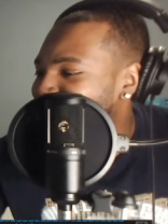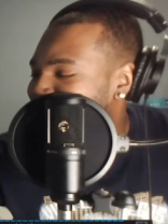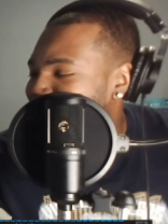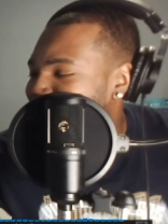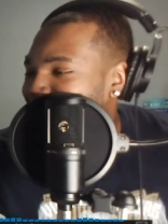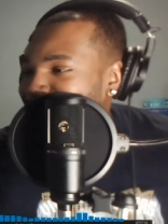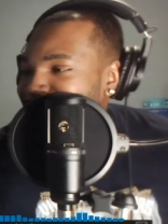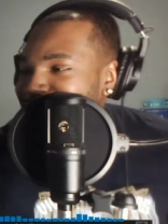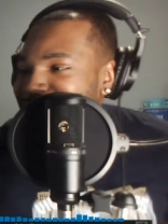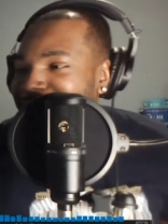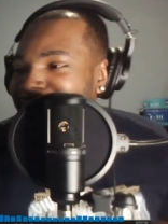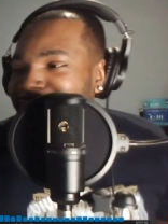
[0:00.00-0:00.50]

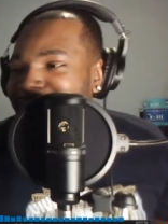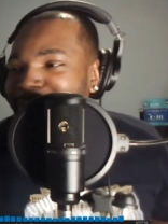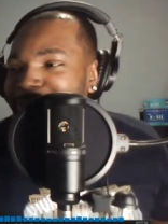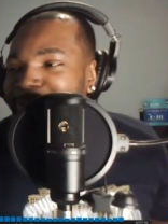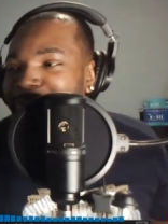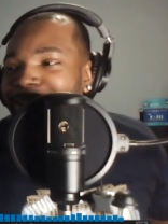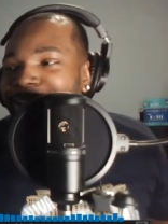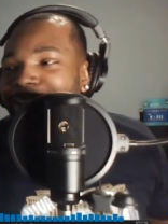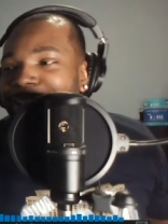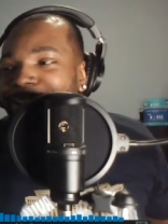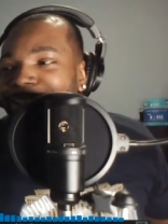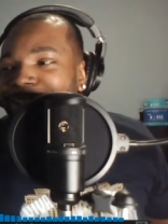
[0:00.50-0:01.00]
I'll take your
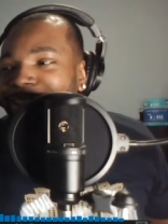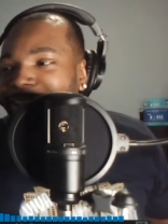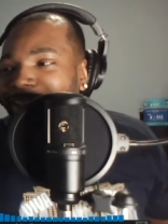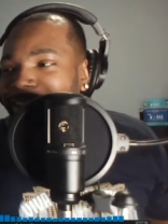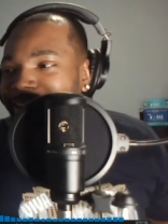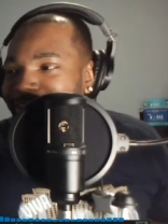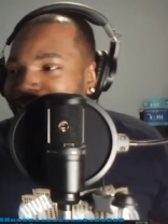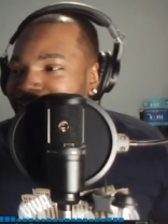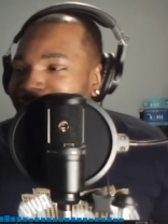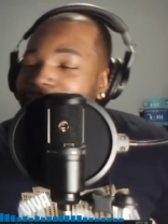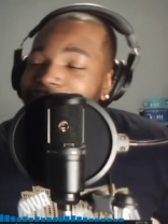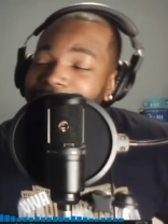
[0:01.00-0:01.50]
word on that.
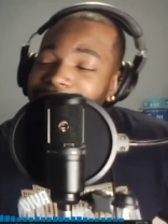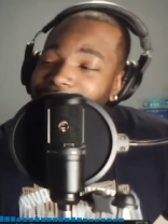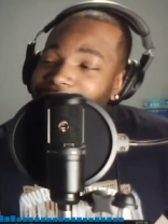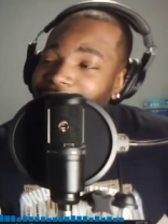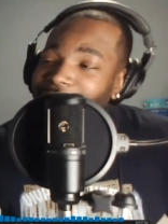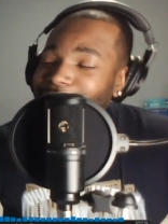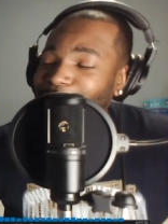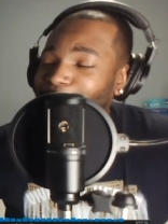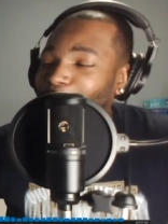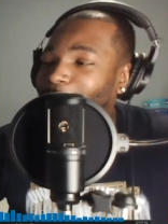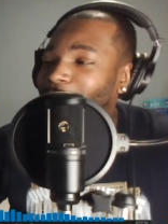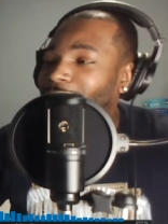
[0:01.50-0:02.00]
I think
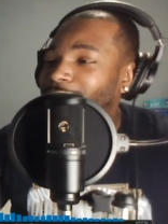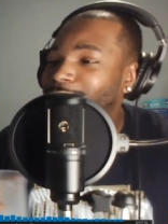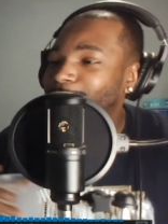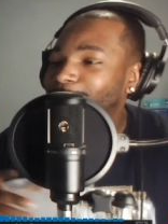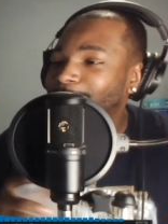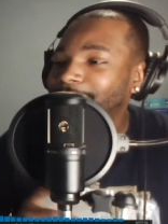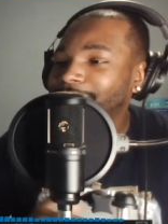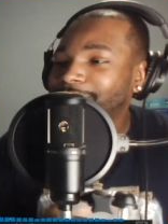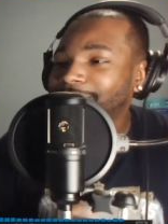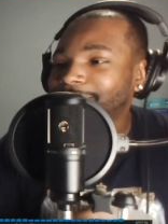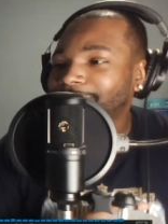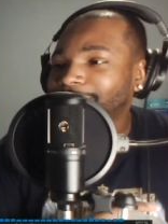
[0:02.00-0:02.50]
that's a
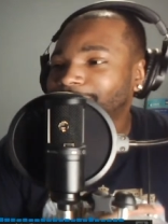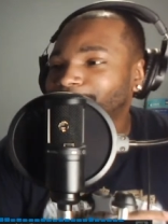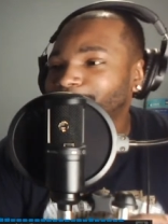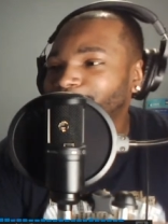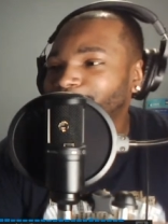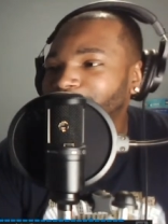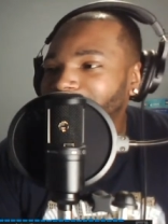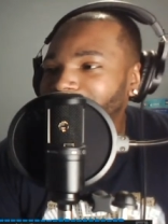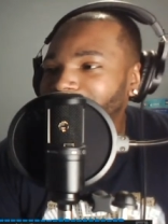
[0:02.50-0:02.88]
possibility too.